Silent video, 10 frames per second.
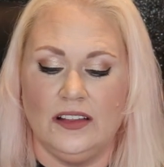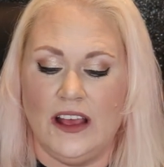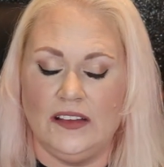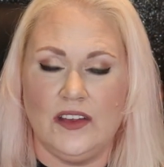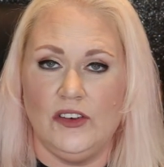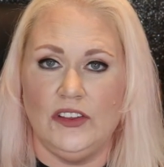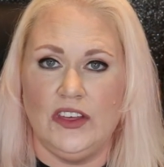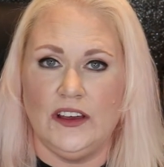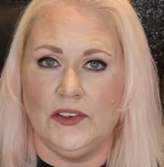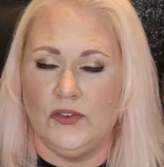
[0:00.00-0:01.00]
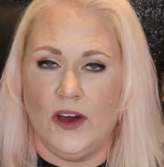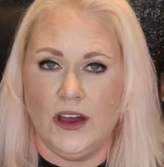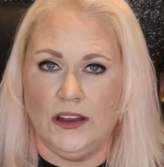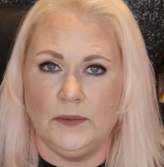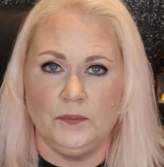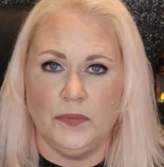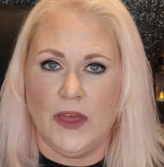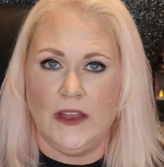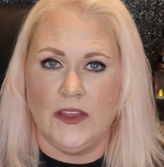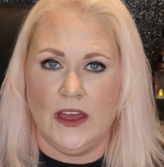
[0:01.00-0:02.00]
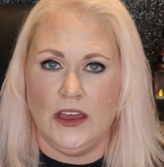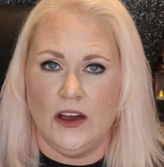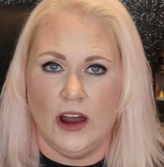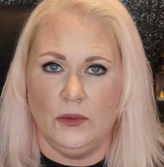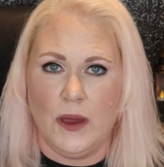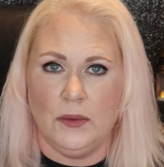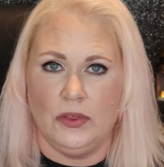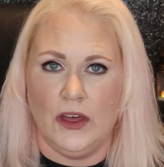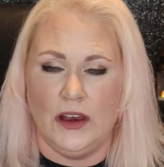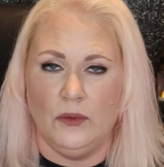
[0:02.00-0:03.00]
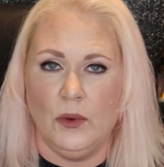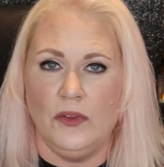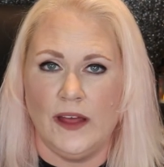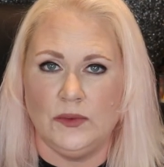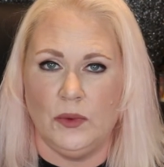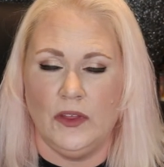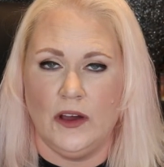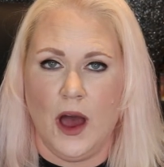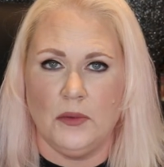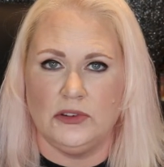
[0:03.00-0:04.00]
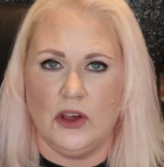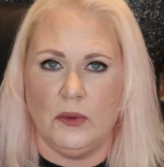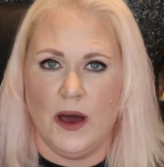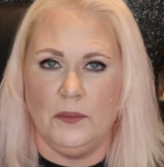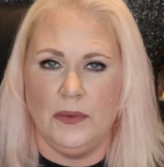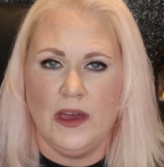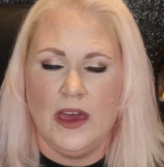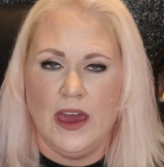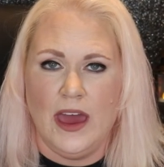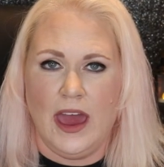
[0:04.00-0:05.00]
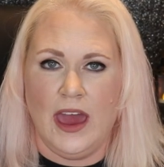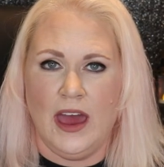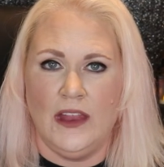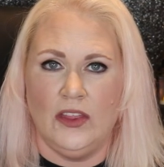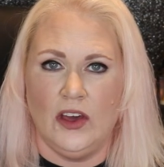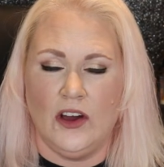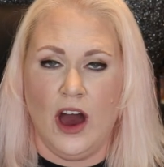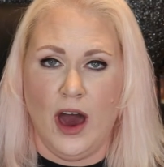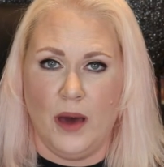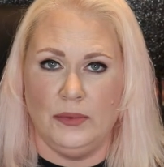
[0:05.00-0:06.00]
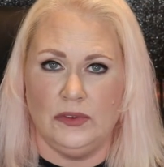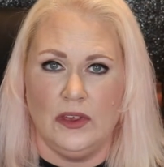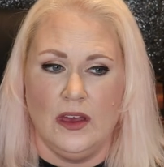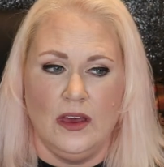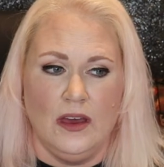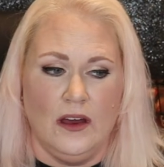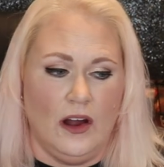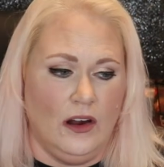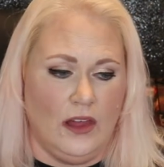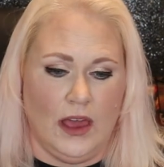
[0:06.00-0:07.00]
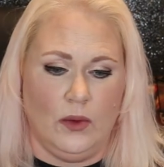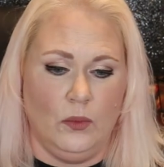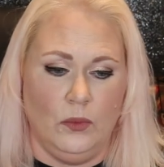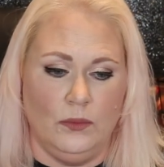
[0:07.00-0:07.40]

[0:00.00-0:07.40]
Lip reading: thinks everything is fine and that he got away with it. Well, that's when the cops show up, and the cops are like,